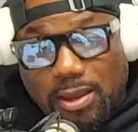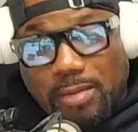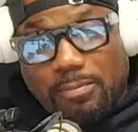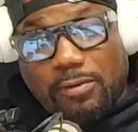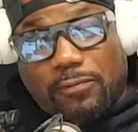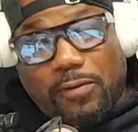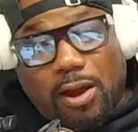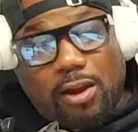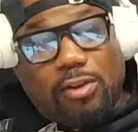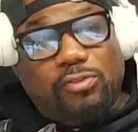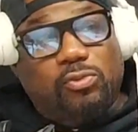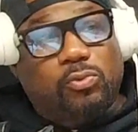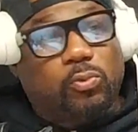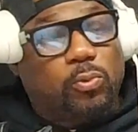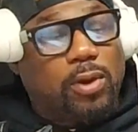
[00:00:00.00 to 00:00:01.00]
But as far
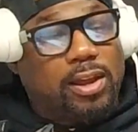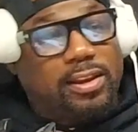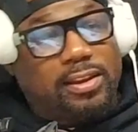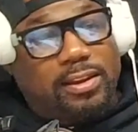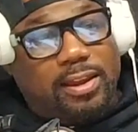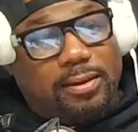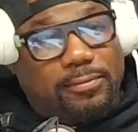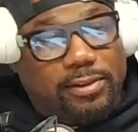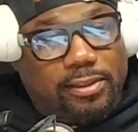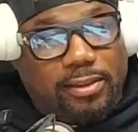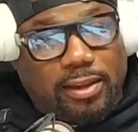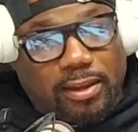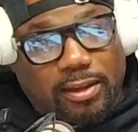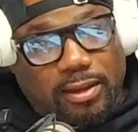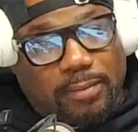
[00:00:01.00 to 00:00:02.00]
as running
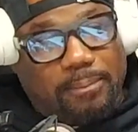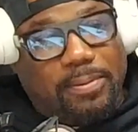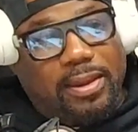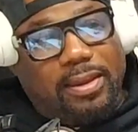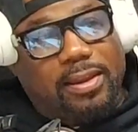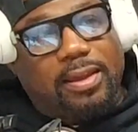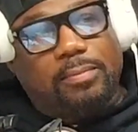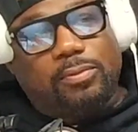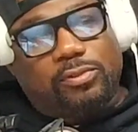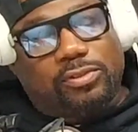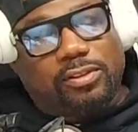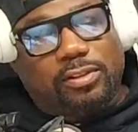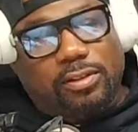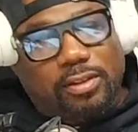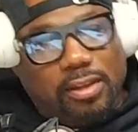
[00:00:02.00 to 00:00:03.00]
everything and being able
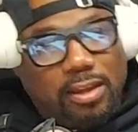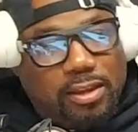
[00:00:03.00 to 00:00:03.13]
to